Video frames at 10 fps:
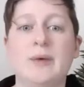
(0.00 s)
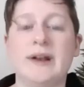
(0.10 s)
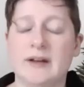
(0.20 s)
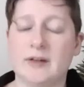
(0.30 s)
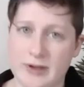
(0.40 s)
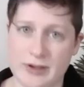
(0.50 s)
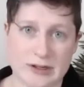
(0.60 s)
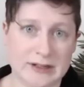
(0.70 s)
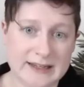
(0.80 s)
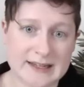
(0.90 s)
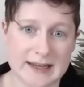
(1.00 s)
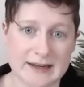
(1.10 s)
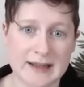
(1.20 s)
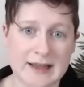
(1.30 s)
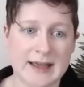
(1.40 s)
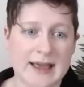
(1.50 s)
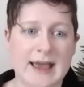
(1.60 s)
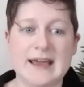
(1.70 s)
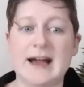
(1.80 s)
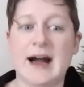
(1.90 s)
to mean what it originally did,
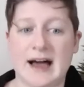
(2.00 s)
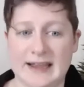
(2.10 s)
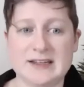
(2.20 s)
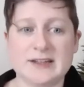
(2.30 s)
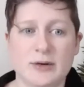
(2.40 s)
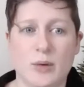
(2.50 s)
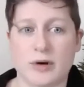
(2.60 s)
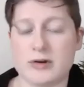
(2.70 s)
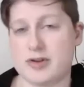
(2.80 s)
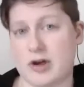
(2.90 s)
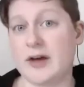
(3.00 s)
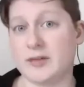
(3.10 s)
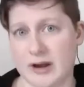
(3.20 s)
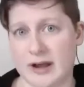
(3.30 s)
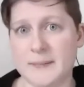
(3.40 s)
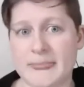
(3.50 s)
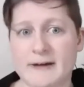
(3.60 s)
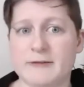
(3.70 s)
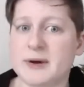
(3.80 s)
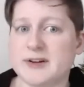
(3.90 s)
a kind or
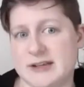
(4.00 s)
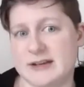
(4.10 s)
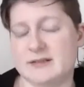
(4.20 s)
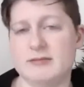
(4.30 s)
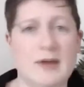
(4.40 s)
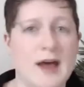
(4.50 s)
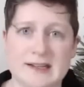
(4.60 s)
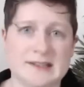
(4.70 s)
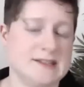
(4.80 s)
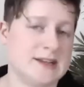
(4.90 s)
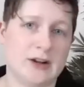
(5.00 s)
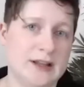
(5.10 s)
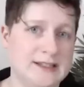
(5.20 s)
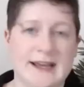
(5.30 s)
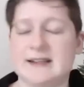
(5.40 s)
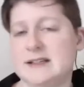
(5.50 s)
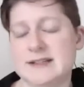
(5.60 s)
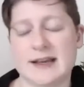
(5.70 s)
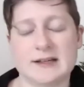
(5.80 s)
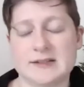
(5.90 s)
genre of person, not necessarily
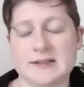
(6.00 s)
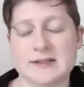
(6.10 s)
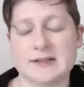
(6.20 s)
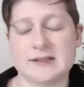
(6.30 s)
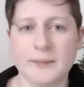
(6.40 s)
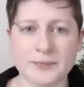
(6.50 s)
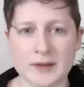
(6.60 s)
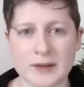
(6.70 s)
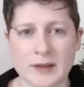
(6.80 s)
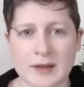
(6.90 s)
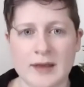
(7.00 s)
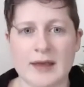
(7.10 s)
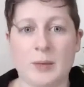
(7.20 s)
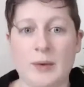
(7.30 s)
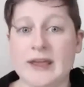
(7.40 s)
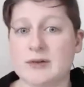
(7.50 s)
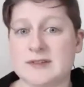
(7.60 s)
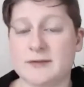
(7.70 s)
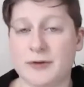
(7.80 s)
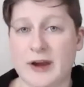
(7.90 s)
tied to sex at all. We
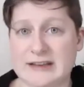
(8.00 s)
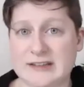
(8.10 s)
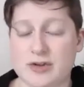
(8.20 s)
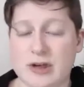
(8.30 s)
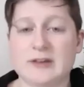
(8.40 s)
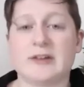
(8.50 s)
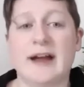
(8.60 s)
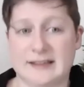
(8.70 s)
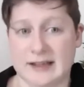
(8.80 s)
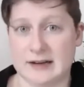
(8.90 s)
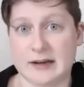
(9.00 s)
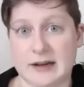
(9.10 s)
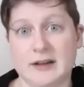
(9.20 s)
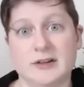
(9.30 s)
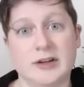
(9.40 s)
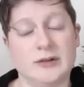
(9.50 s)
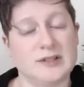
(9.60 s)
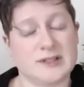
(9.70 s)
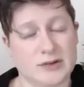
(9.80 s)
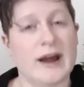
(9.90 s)
use the phrase gender identity
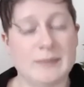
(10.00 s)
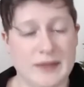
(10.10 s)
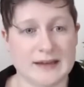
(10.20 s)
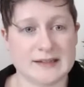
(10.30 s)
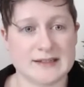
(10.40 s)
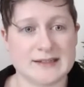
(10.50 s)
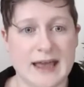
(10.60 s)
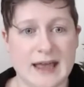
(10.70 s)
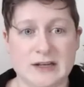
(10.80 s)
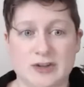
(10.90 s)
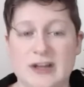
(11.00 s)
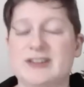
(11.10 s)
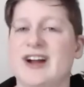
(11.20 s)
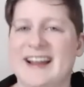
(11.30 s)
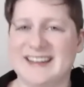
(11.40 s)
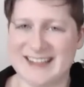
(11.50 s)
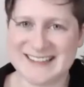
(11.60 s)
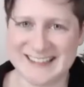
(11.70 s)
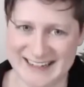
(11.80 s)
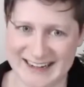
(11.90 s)
to describe this, and gender
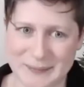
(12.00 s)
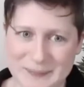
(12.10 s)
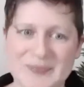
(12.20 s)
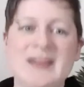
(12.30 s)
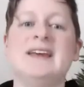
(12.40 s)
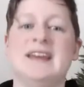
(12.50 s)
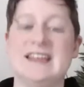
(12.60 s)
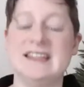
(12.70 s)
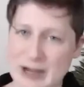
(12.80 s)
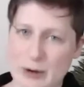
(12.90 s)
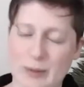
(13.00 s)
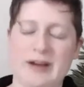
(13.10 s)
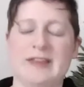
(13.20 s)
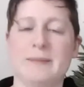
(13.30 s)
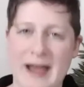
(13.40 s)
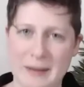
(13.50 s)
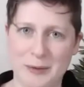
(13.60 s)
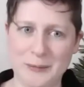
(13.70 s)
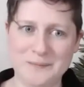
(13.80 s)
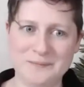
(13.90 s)
identity is nowhere in the
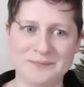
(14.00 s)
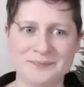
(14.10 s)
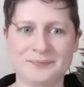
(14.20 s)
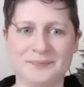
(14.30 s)
Bible.